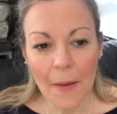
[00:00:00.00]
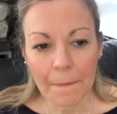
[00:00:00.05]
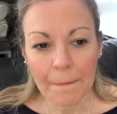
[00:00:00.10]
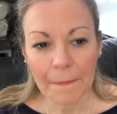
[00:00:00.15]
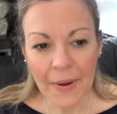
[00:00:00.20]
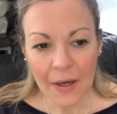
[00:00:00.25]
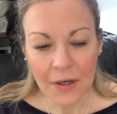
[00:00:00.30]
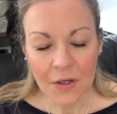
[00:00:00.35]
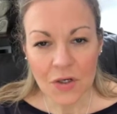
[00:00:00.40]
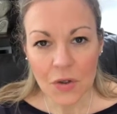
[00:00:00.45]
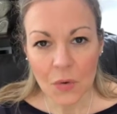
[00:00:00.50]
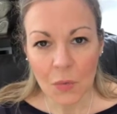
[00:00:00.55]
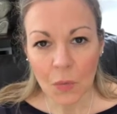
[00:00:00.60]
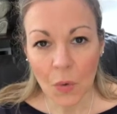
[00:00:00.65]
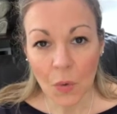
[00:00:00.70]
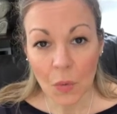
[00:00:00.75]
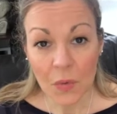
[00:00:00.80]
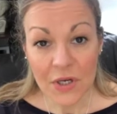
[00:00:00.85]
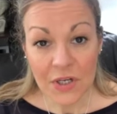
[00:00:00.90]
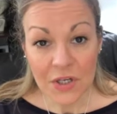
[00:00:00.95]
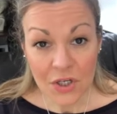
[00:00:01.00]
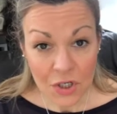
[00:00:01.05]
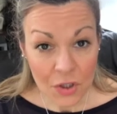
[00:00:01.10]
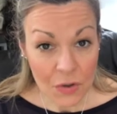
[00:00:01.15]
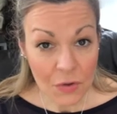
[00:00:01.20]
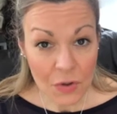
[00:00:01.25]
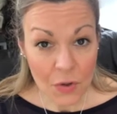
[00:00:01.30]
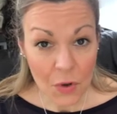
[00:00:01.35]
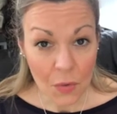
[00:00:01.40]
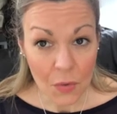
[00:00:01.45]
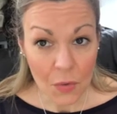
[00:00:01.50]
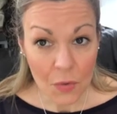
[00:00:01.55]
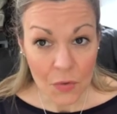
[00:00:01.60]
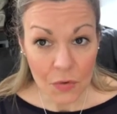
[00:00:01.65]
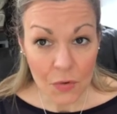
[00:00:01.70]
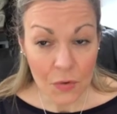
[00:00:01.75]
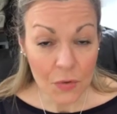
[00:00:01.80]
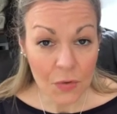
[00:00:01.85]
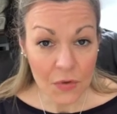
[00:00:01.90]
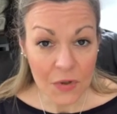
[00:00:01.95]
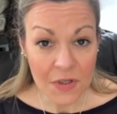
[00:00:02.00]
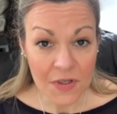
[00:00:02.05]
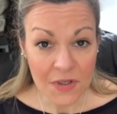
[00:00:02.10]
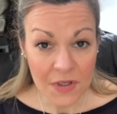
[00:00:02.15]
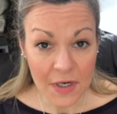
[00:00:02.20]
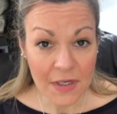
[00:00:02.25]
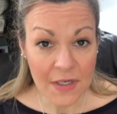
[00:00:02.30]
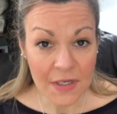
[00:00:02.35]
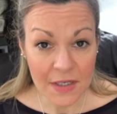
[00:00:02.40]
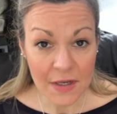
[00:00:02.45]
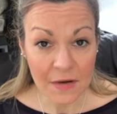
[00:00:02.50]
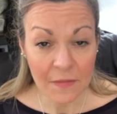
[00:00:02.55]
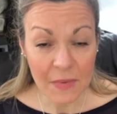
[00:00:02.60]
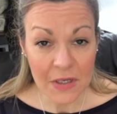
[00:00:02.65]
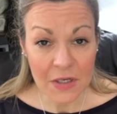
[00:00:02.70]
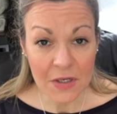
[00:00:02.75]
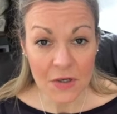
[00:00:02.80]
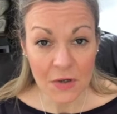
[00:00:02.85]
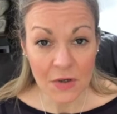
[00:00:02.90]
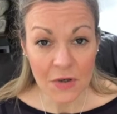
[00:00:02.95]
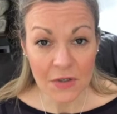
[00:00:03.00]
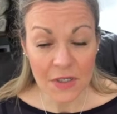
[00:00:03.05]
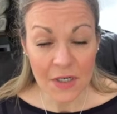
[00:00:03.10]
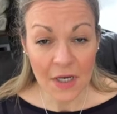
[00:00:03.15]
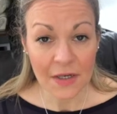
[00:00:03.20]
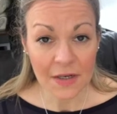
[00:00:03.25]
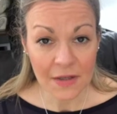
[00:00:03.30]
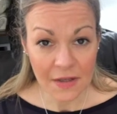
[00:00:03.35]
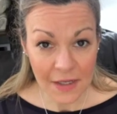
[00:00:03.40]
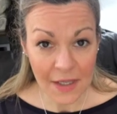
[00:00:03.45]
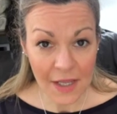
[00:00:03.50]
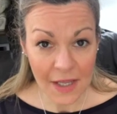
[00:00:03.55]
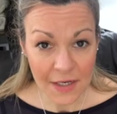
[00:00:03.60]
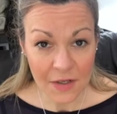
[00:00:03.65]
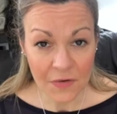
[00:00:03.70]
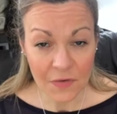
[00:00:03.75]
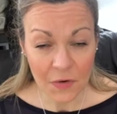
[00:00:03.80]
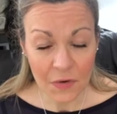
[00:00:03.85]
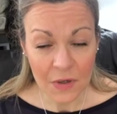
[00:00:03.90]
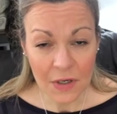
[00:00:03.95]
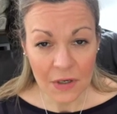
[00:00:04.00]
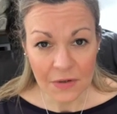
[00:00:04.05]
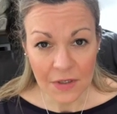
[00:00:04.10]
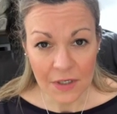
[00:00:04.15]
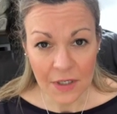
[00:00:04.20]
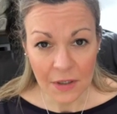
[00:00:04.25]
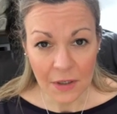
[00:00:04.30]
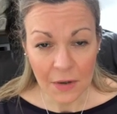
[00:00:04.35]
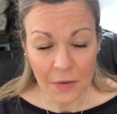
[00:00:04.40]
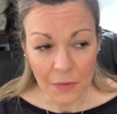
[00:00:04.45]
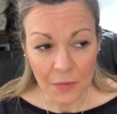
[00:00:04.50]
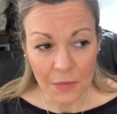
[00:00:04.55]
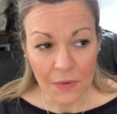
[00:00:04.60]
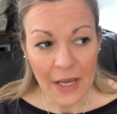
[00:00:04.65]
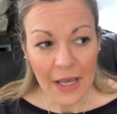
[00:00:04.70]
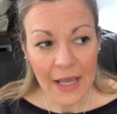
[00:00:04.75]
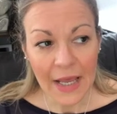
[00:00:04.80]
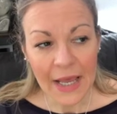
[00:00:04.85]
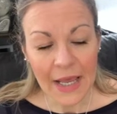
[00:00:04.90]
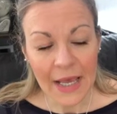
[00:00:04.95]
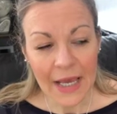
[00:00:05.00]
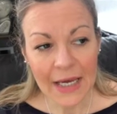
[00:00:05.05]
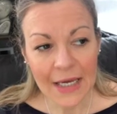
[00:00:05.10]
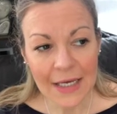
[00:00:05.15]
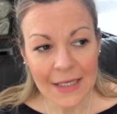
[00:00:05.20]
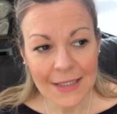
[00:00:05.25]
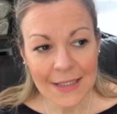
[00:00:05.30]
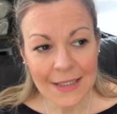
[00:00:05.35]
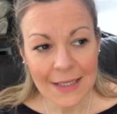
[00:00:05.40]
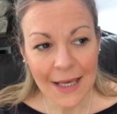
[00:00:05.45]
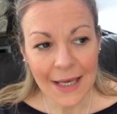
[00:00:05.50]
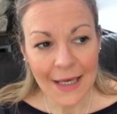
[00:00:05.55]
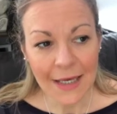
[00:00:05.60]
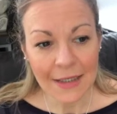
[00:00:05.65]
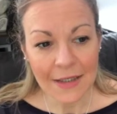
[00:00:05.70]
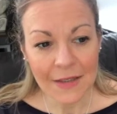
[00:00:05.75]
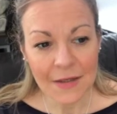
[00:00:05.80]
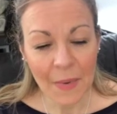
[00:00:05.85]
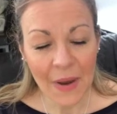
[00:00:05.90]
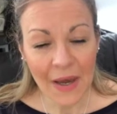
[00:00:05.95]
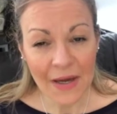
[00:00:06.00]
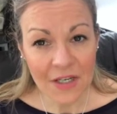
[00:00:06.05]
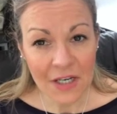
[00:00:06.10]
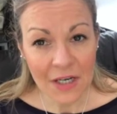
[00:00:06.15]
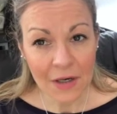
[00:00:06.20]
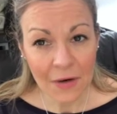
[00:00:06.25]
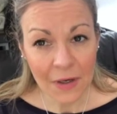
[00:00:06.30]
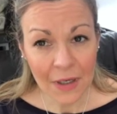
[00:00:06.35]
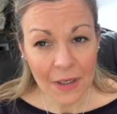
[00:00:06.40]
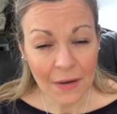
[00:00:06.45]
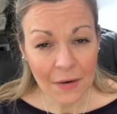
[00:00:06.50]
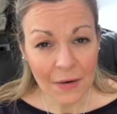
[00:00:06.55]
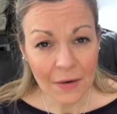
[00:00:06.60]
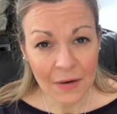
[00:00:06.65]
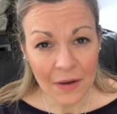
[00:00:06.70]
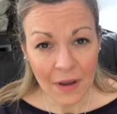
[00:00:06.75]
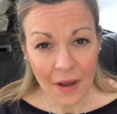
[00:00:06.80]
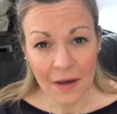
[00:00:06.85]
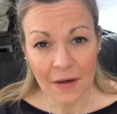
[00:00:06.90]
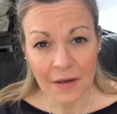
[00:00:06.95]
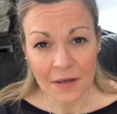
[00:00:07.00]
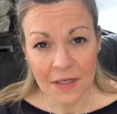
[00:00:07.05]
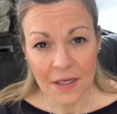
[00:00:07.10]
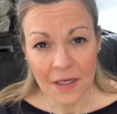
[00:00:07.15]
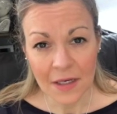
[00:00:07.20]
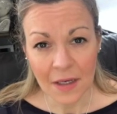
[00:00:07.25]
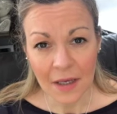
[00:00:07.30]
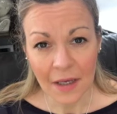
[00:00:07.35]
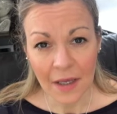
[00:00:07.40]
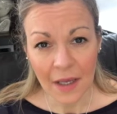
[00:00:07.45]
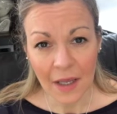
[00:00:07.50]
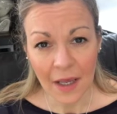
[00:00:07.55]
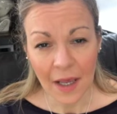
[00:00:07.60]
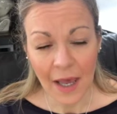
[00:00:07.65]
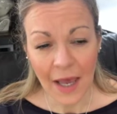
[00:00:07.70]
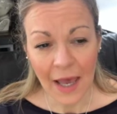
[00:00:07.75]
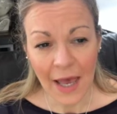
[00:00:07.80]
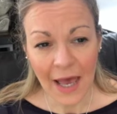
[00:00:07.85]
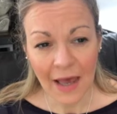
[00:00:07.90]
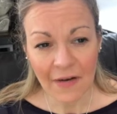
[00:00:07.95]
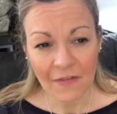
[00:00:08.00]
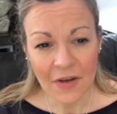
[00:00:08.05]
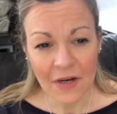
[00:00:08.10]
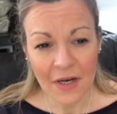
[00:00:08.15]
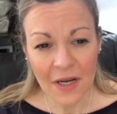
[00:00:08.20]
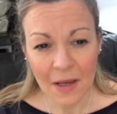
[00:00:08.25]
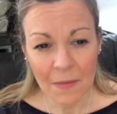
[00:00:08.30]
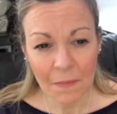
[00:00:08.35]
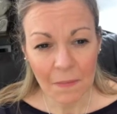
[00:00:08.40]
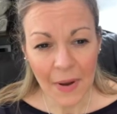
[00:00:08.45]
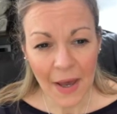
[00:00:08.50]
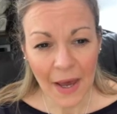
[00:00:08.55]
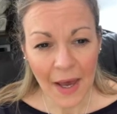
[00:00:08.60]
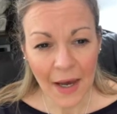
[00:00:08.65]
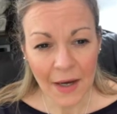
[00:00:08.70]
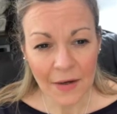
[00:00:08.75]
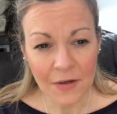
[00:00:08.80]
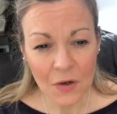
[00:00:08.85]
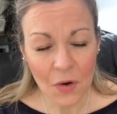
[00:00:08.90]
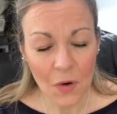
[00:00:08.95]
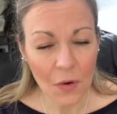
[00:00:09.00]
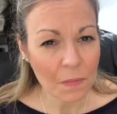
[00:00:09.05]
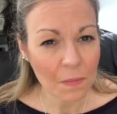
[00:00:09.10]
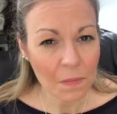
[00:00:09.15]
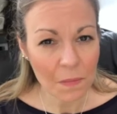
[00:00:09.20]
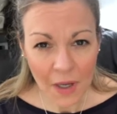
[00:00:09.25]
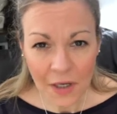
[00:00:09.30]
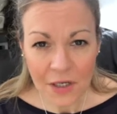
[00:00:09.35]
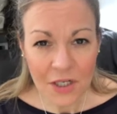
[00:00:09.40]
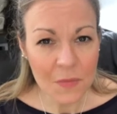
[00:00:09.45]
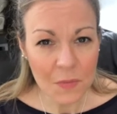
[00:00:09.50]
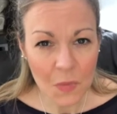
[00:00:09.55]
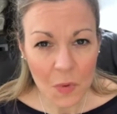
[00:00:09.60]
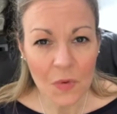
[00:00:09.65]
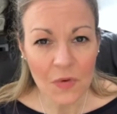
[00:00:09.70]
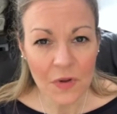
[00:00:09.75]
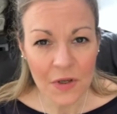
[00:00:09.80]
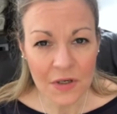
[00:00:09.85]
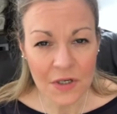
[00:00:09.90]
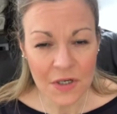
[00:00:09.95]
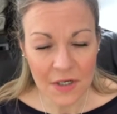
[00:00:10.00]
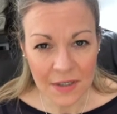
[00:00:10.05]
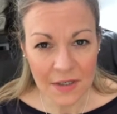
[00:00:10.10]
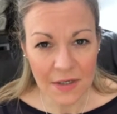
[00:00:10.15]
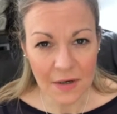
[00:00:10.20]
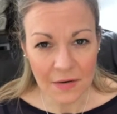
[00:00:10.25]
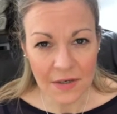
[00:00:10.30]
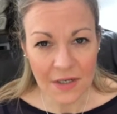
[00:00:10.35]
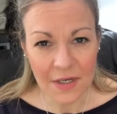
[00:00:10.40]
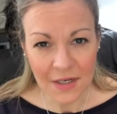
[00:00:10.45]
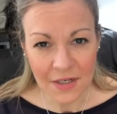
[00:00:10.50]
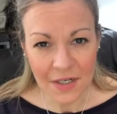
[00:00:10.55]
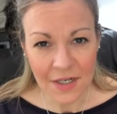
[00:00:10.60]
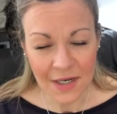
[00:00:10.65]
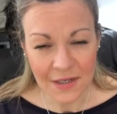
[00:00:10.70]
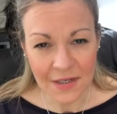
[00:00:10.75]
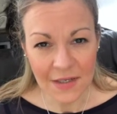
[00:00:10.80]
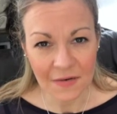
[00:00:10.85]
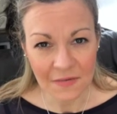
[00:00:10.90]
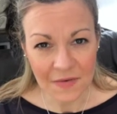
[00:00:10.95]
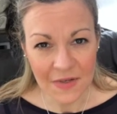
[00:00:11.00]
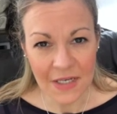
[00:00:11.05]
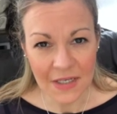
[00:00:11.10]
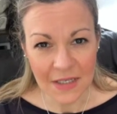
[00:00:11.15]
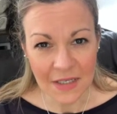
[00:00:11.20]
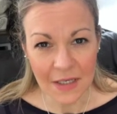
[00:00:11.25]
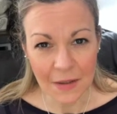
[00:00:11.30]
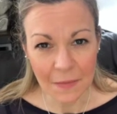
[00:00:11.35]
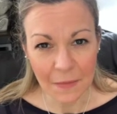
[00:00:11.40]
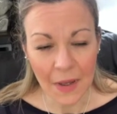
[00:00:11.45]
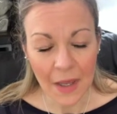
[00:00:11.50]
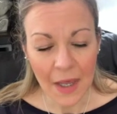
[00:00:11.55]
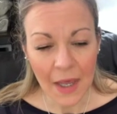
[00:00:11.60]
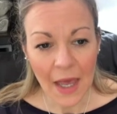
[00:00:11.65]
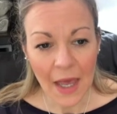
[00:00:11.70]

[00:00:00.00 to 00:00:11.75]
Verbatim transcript: But what we do know through the studies that have been do- done in the last few years alone is that the bacteria in our gut have an impact on much more than just our digestive system.